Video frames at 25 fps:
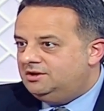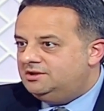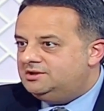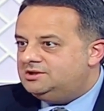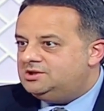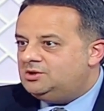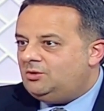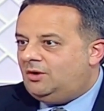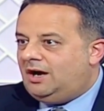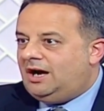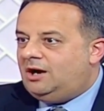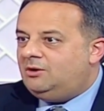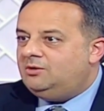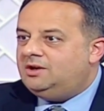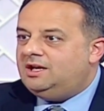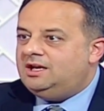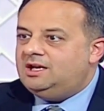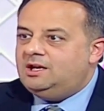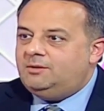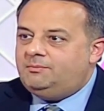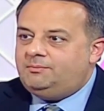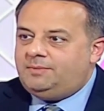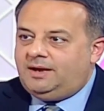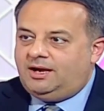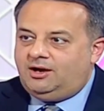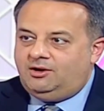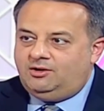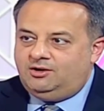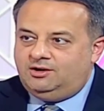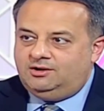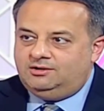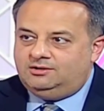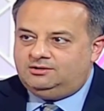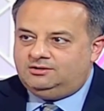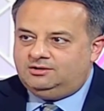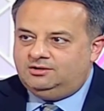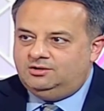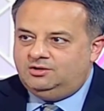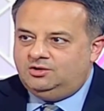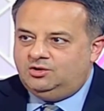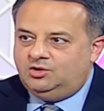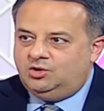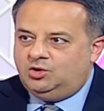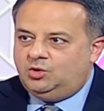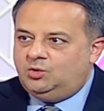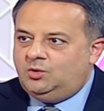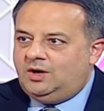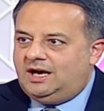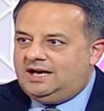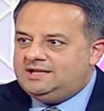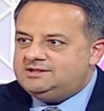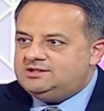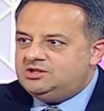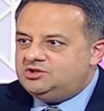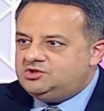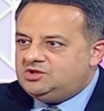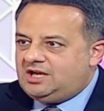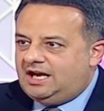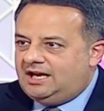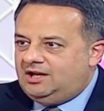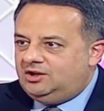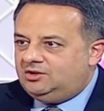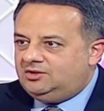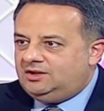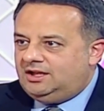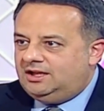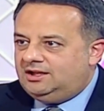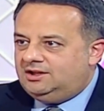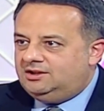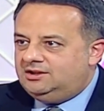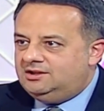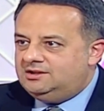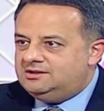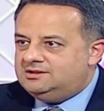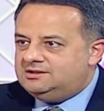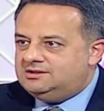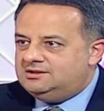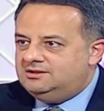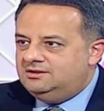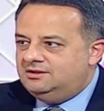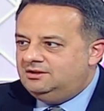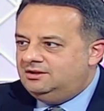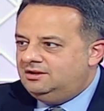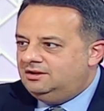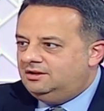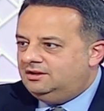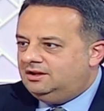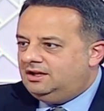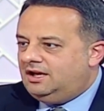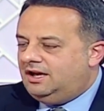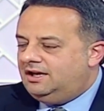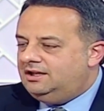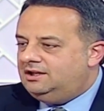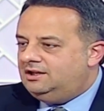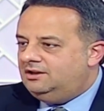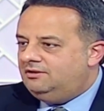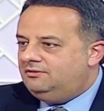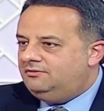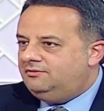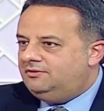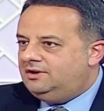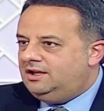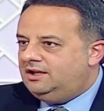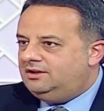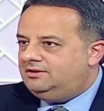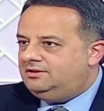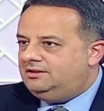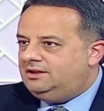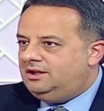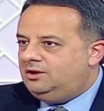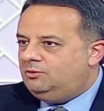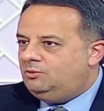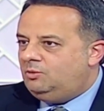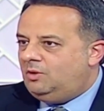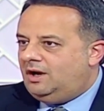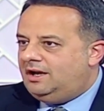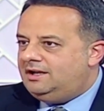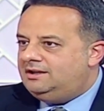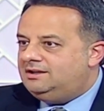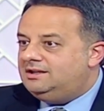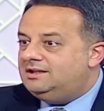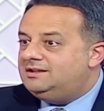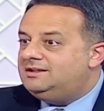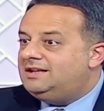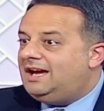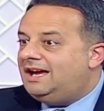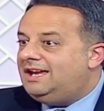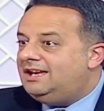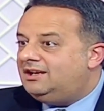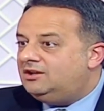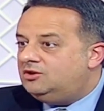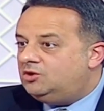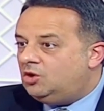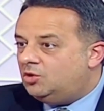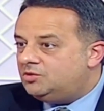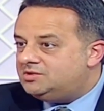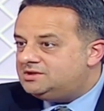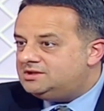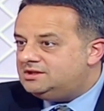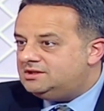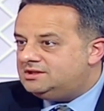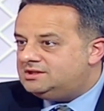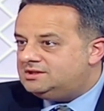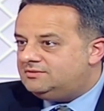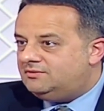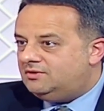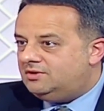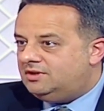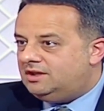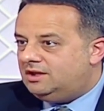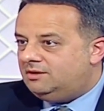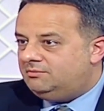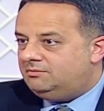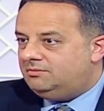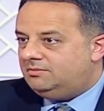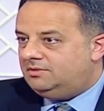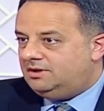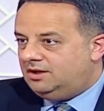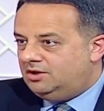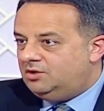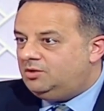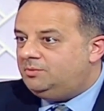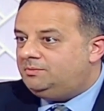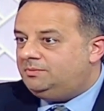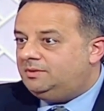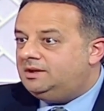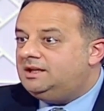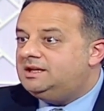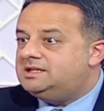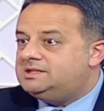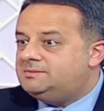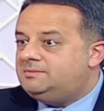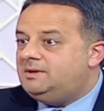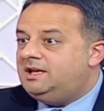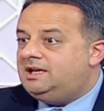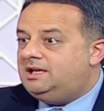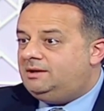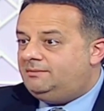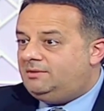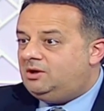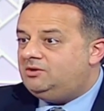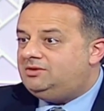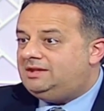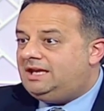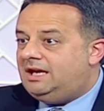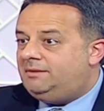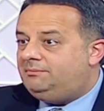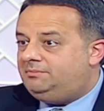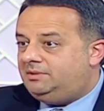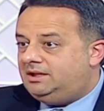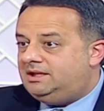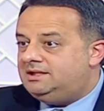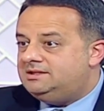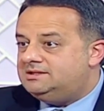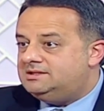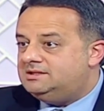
so how can a parent who has a child like this kind of get the right diagnosis for them? Can you explain about that, please?